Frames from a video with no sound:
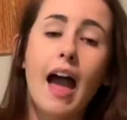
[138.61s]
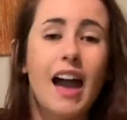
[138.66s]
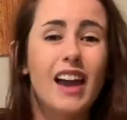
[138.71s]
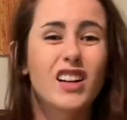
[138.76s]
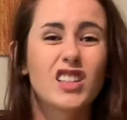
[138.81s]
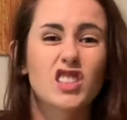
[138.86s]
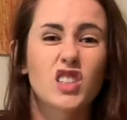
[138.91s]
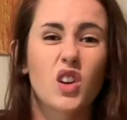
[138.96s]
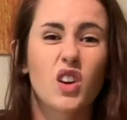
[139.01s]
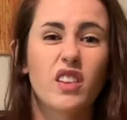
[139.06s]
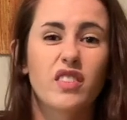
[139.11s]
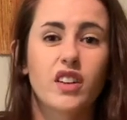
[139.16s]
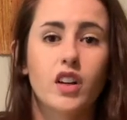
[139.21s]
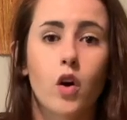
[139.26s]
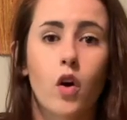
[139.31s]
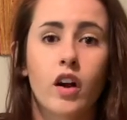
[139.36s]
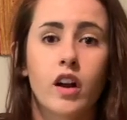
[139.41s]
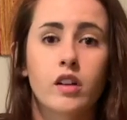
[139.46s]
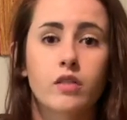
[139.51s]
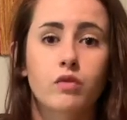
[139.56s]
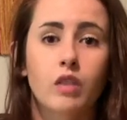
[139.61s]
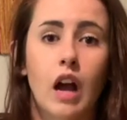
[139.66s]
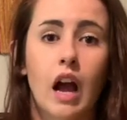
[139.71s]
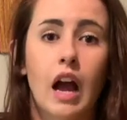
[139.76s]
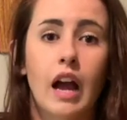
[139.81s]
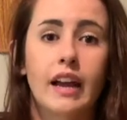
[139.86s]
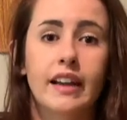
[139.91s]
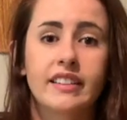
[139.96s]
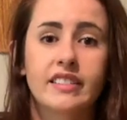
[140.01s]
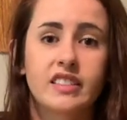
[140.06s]
And also if you're going on
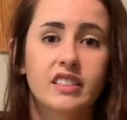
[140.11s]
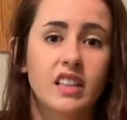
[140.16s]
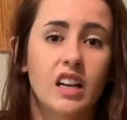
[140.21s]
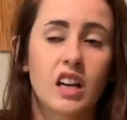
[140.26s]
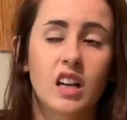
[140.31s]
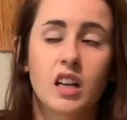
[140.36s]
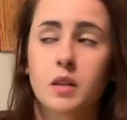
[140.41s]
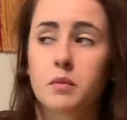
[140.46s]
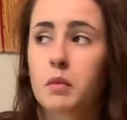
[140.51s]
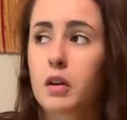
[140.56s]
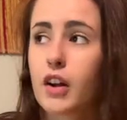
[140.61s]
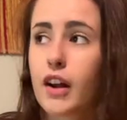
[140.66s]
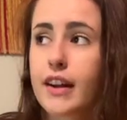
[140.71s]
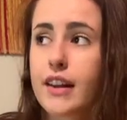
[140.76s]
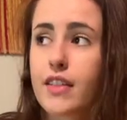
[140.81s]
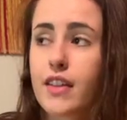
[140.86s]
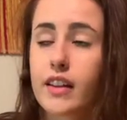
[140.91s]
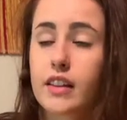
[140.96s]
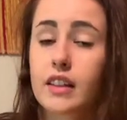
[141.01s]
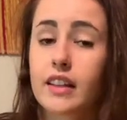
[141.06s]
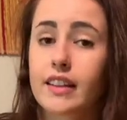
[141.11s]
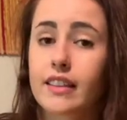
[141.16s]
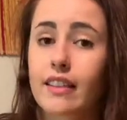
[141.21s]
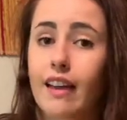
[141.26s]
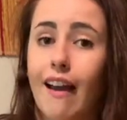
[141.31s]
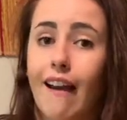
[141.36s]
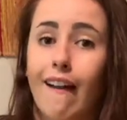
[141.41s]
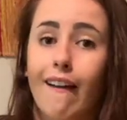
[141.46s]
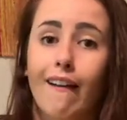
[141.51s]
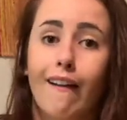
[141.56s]
rides or anything like
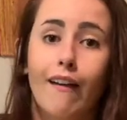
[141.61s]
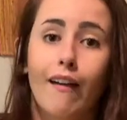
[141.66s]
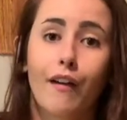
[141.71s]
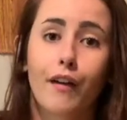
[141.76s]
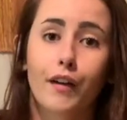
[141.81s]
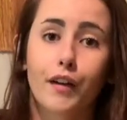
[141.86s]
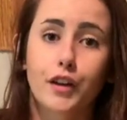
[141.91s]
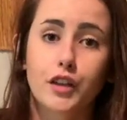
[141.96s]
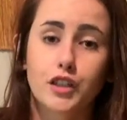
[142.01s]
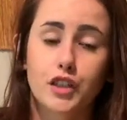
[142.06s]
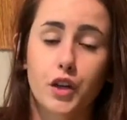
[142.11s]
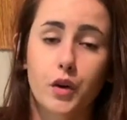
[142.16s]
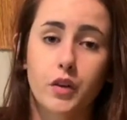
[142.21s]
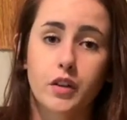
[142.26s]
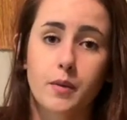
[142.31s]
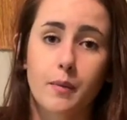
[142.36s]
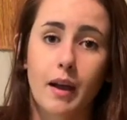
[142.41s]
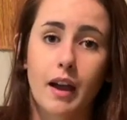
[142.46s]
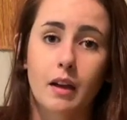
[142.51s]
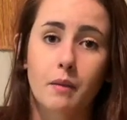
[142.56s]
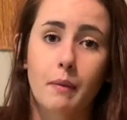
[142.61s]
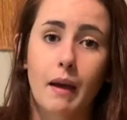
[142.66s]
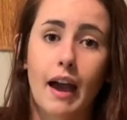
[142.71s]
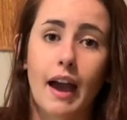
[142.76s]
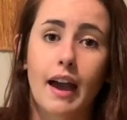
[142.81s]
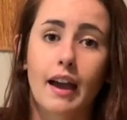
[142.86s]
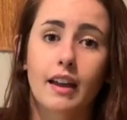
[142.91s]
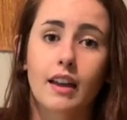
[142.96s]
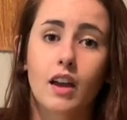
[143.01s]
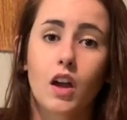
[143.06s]
that, good to go in your
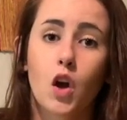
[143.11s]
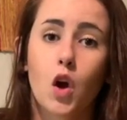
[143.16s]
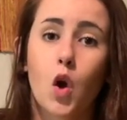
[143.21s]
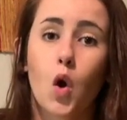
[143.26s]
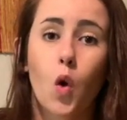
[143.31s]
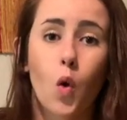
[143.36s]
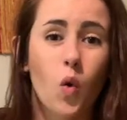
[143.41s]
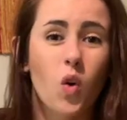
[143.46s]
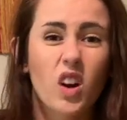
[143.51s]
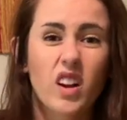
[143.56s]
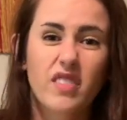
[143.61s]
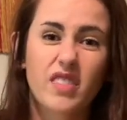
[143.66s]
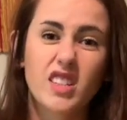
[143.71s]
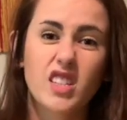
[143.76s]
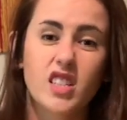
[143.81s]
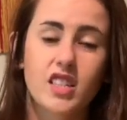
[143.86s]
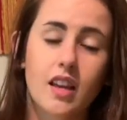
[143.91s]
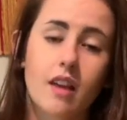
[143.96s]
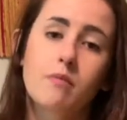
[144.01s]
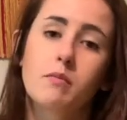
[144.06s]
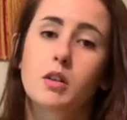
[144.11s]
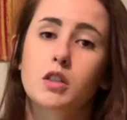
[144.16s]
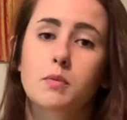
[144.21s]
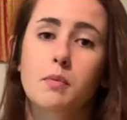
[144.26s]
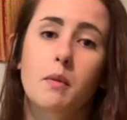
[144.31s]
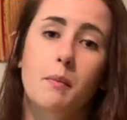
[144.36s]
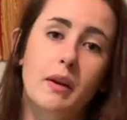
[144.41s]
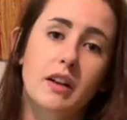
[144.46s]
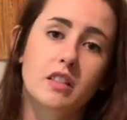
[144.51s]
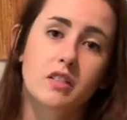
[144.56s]
backpack. Or if you just have
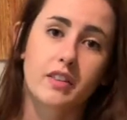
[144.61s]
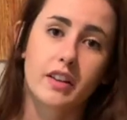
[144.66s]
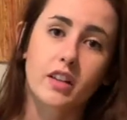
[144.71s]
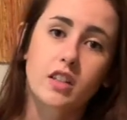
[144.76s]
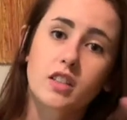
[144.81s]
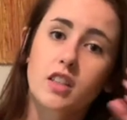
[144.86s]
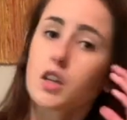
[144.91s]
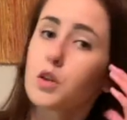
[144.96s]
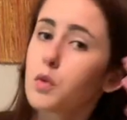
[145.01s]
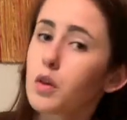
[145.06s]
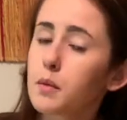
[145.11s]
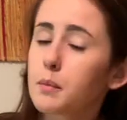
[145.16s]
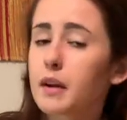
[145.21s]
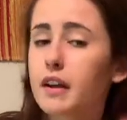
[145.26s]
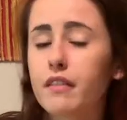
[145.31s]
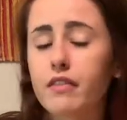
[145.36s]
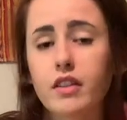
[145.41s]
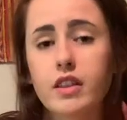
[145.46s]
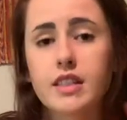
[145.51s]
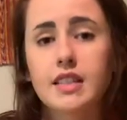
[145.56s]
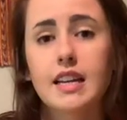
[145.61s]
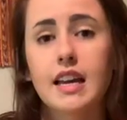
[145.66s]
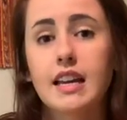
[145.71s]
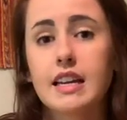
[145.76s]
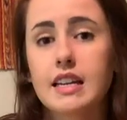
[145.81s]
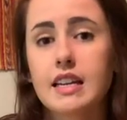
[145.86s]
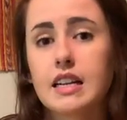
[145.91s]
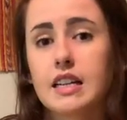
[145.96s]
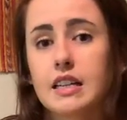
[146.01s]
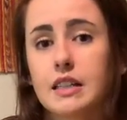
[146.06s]
multiple pairs of ears that you want to bring for the
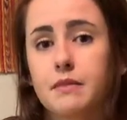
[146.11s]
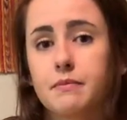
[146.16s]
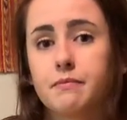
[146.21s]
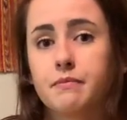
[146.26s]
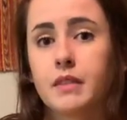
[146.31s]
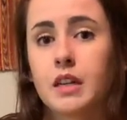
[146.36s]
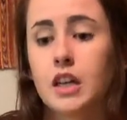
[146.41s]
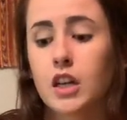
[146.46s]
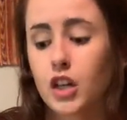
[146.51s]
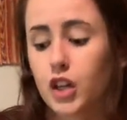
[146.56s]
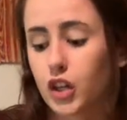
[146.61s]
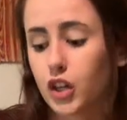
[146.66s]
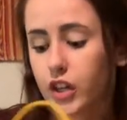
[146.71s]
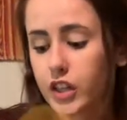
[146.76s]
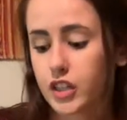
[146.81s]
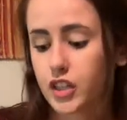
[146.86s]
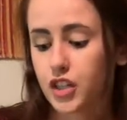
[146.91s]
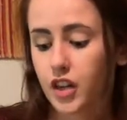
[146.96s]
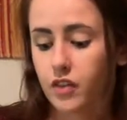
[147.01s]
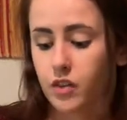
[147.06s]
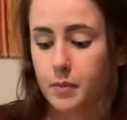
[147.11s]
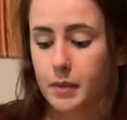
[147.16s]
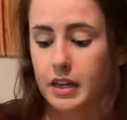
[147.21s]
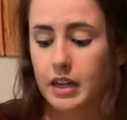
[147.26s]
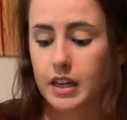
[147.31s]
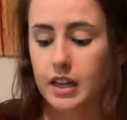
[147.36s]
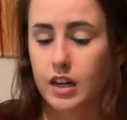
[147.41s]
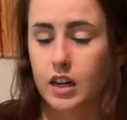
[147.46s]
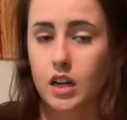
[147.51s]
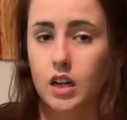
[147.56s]
day, you can shove them
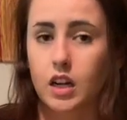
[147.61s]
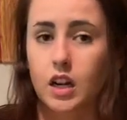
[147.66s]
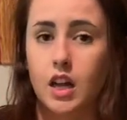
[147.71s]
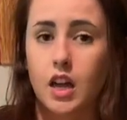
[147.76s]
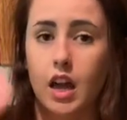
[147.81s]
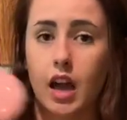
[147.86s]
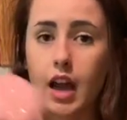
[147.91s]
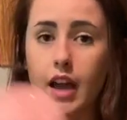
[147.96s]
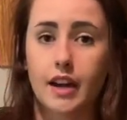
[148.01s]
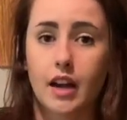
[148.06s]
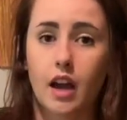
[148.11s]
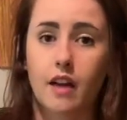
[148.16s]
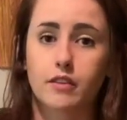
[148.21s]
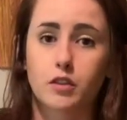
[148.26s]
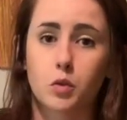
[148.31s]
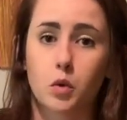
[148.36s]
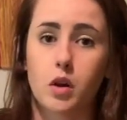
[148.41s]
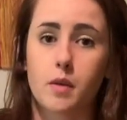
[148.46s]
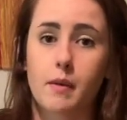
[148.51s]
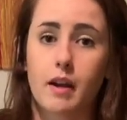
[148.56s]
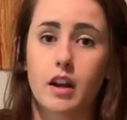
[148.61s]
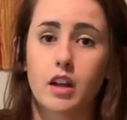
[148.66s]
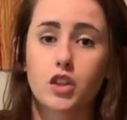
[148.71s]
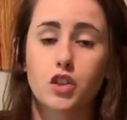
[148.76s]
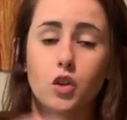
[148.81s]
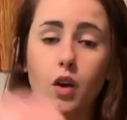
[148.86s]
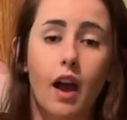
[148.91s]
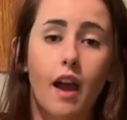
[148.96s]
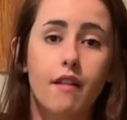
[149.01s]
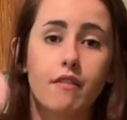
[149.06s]
in here and not have to worry about it.
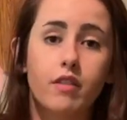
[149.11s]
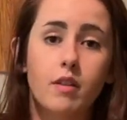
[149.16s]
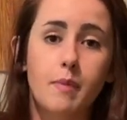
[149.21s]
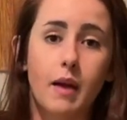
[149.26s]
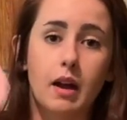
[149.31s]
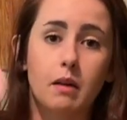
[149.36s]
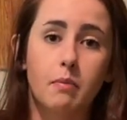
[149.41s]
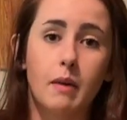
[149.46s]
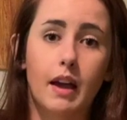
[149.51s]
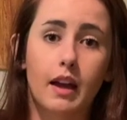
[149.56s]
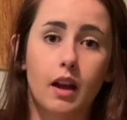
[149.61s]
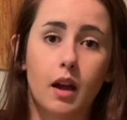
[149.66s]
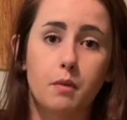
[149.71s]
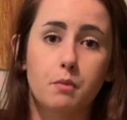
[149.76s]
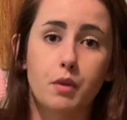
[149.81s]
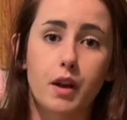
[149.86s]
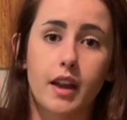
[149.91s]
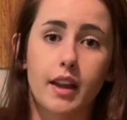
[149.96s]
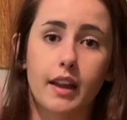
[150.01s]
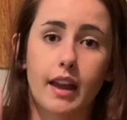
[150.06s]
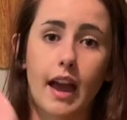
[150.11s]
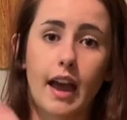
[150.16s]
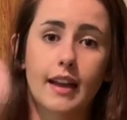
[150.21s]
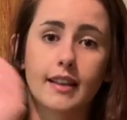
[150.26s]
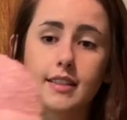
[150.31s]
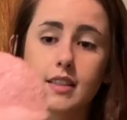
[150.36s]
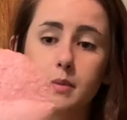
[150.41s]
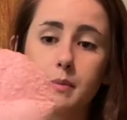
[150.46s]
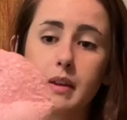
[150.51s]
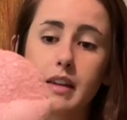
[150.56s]
So every backpack I bring
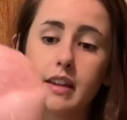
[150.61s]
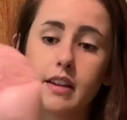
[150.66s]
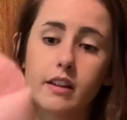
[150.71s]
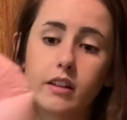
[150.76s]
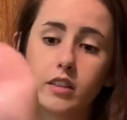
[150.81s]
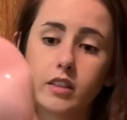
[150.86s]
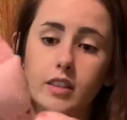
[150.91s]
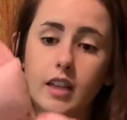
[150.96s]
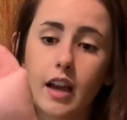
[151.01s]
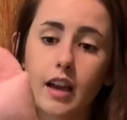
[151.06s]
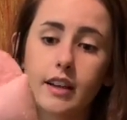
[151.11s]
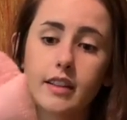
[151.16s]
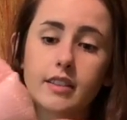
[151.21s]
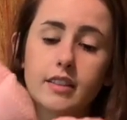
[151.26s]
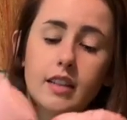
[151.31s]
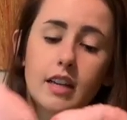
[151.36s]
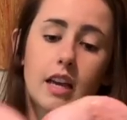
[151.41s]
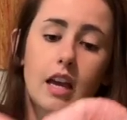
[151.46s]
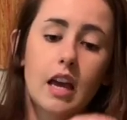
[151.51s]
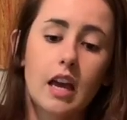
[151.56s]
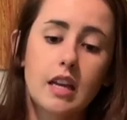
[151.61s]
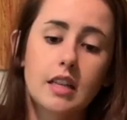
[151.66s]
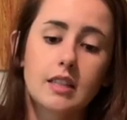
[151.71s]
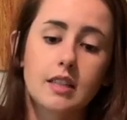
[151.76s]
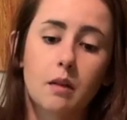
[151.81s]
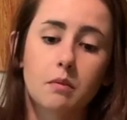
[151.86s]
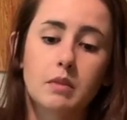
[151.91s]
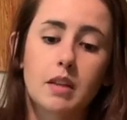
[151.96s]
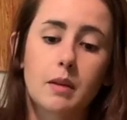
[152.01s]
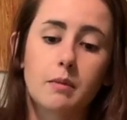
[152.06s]
has to be ear sized.
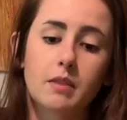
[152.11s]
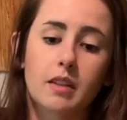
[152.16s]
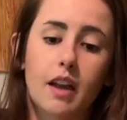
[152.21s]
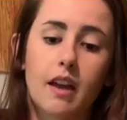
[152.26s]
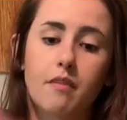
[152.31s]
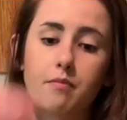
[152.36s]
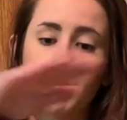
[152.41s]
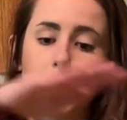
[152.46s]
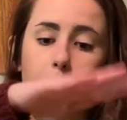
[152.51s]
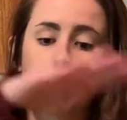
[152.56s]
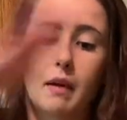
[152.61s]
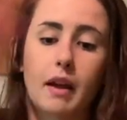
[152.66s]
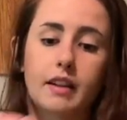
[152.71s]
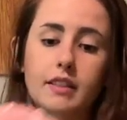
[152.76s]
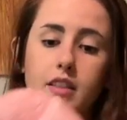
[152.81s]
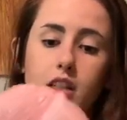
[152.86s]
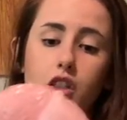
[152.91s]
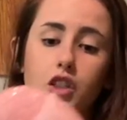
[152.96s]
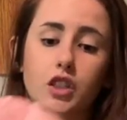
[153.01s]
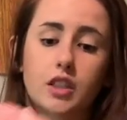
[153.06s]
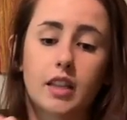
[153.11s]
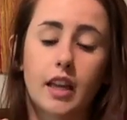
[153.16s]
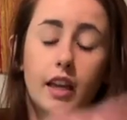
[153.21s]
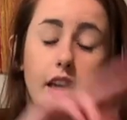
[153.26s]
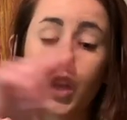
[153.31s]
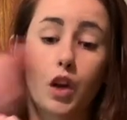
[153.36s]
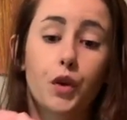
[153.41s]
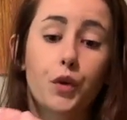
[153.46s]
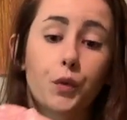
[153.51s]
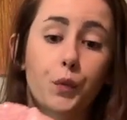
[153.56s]
Sometimes I have backpacks that are just like
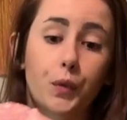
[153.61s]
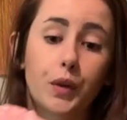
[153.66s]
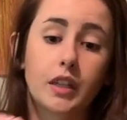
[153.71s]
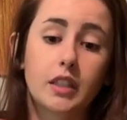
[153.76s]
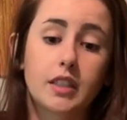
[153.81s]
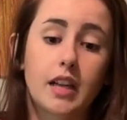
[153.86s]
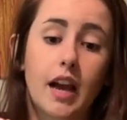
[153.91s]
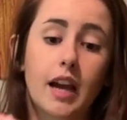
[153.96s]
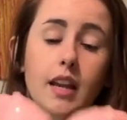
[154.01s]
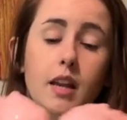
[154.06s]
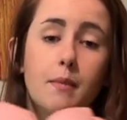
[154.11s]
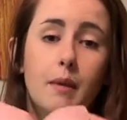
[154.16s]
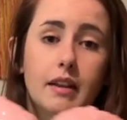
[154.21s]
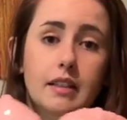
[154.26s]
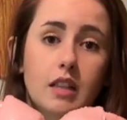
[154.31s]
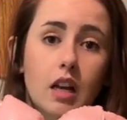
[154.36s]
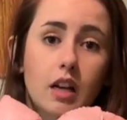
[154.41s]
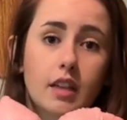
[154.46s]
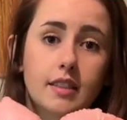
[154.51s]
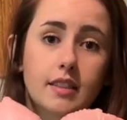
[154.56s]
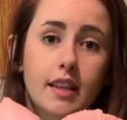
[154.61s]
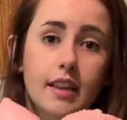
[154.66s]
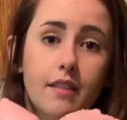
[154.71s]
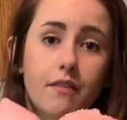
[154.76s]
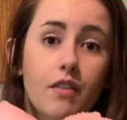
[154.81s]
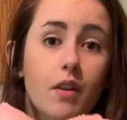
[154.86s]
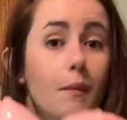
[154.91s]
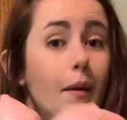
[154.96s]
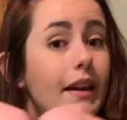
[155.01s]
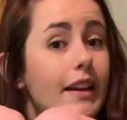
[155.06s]
real tiny, but as long as they can
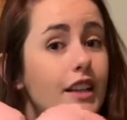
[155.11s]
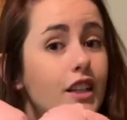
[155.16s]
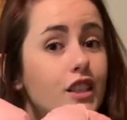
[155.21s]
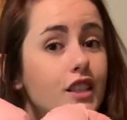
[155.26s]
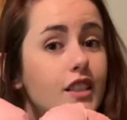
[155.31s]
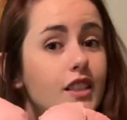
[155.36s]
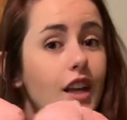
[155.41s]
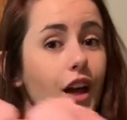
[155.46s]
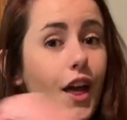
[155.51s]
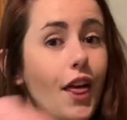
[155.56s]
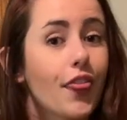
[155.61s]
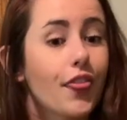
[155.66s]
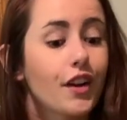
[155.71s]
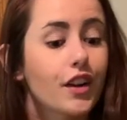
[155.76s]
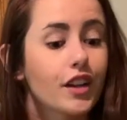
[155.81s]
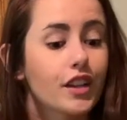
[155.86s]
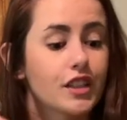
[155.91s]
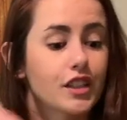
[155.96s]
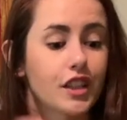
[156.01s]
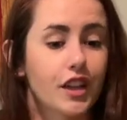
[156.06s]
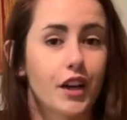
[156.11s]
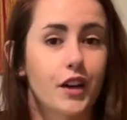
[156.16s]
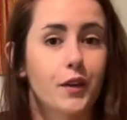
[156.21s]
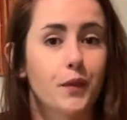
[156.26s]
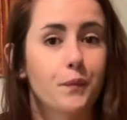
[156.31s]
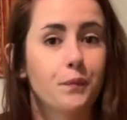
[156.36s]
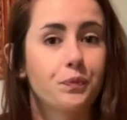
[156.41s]
fit my ears, they're good to go.